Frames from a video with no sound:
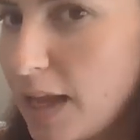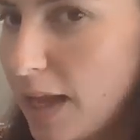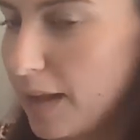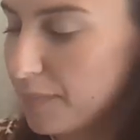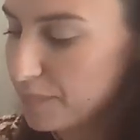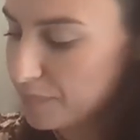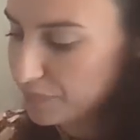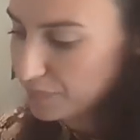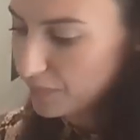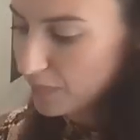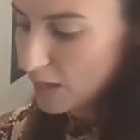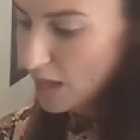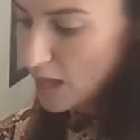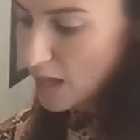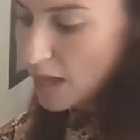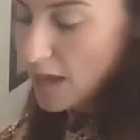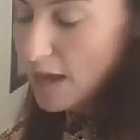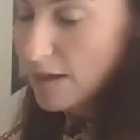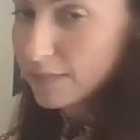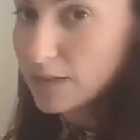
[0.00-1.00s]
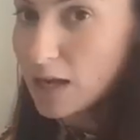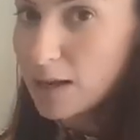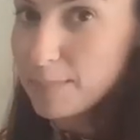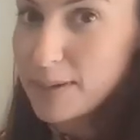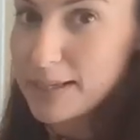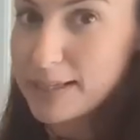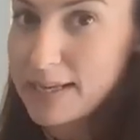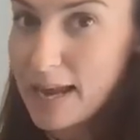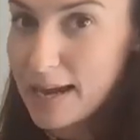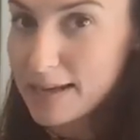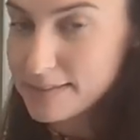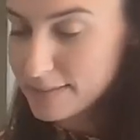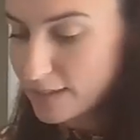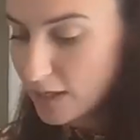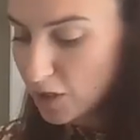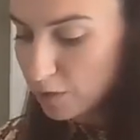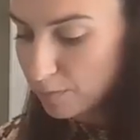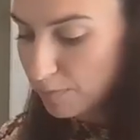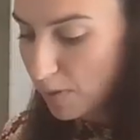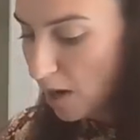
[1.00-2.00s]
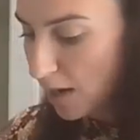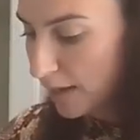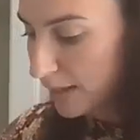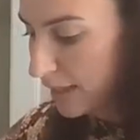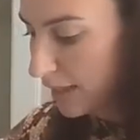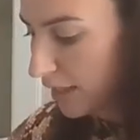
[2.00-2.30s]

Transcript: Okay, got my cast iron pot